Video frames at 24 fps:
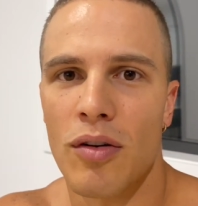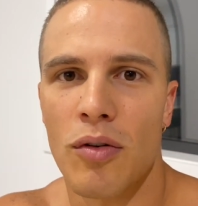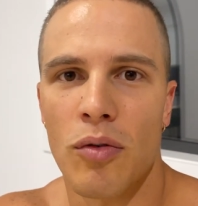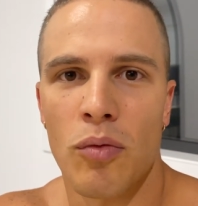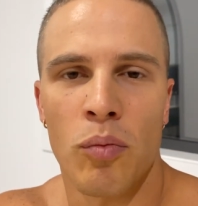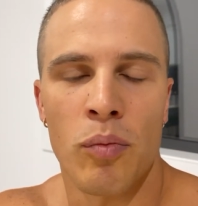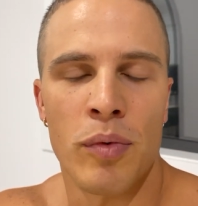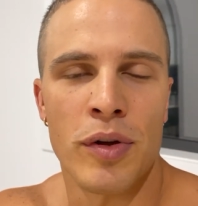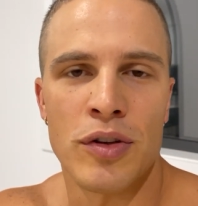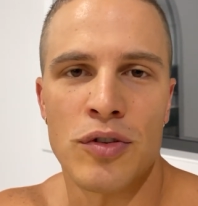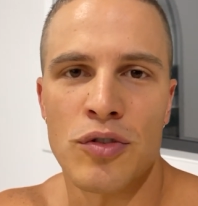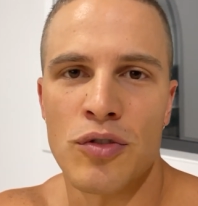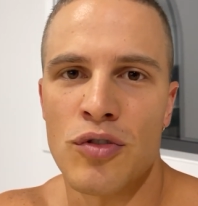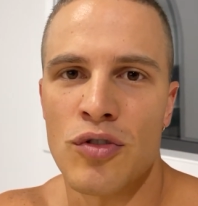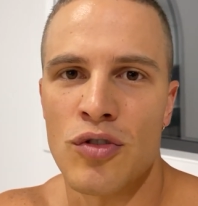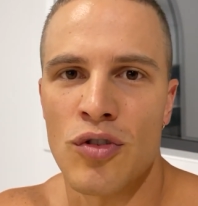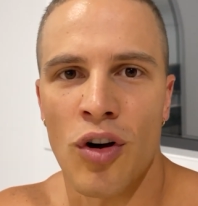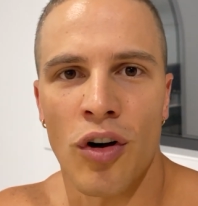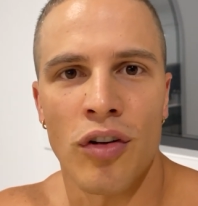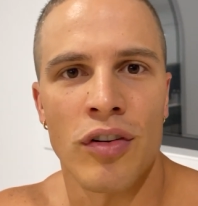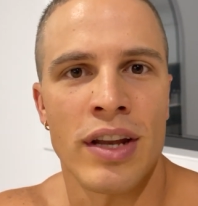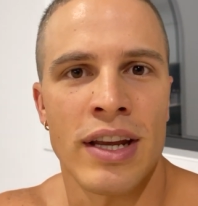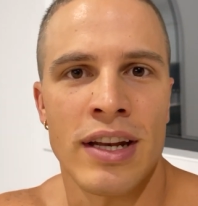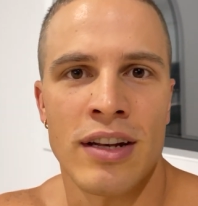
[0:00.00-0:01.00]
we do
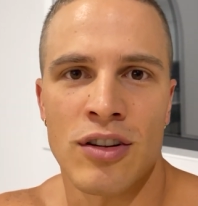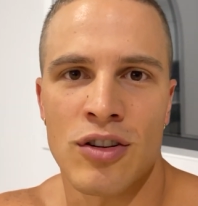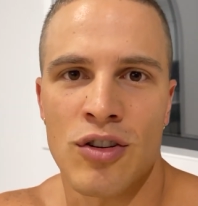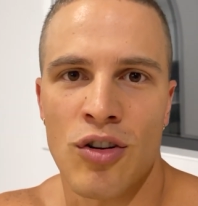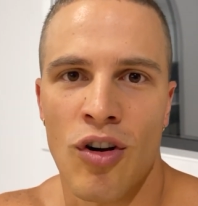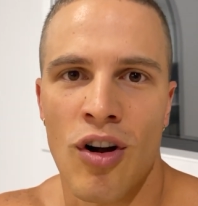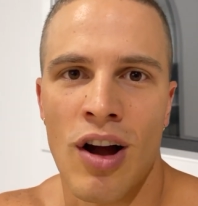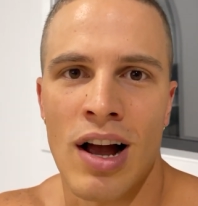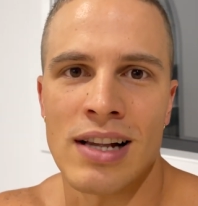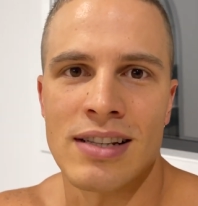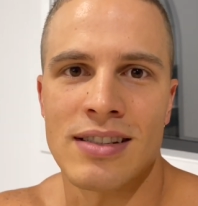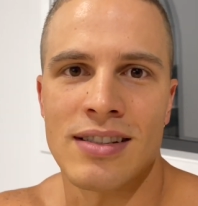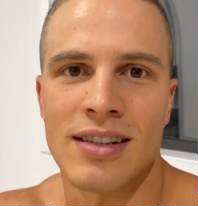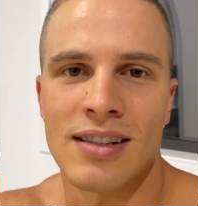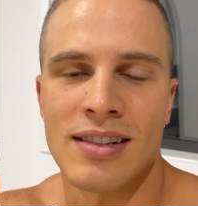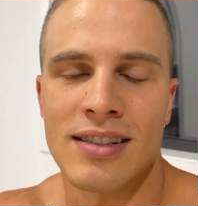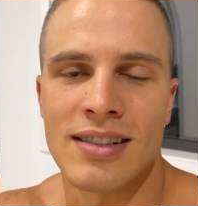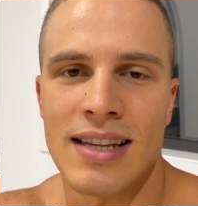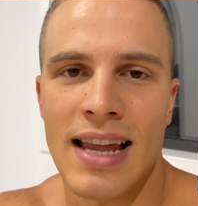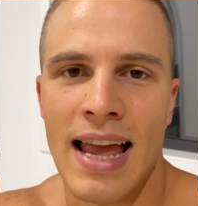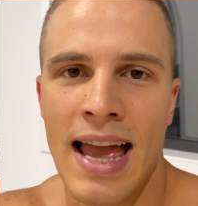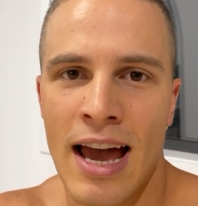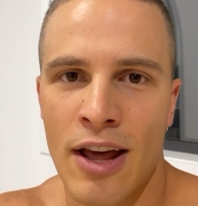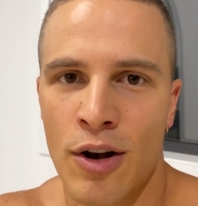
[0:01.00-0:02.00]
not need a
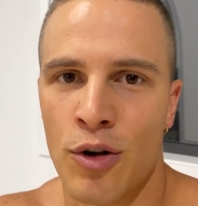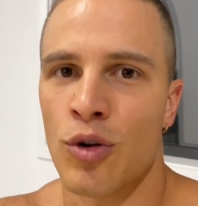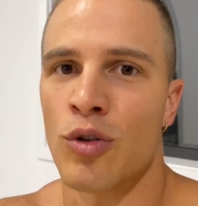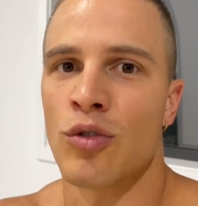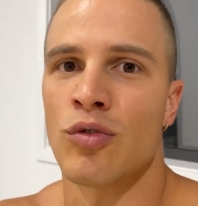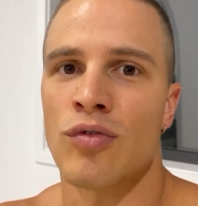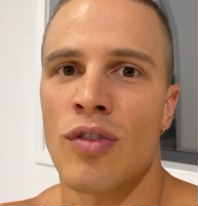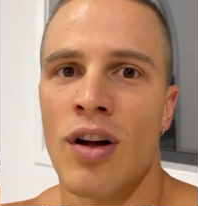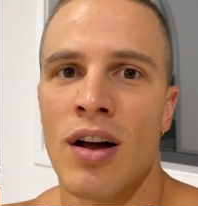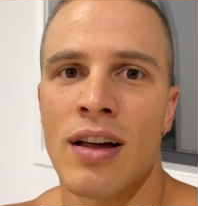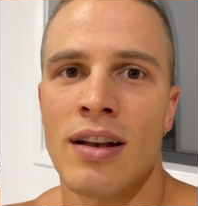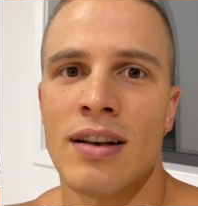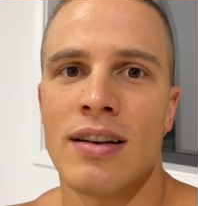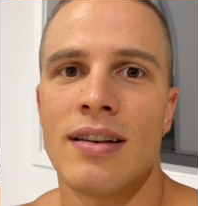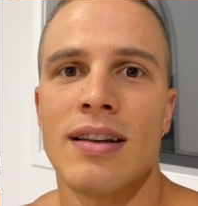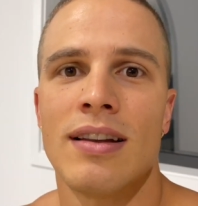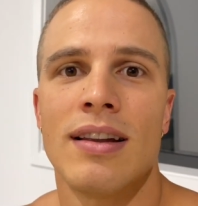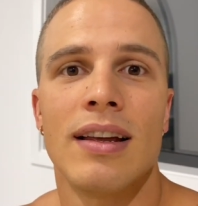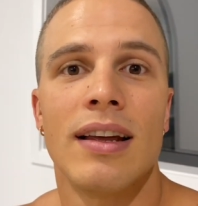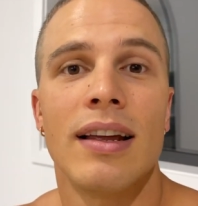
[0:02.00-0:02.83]
crisis out on a run.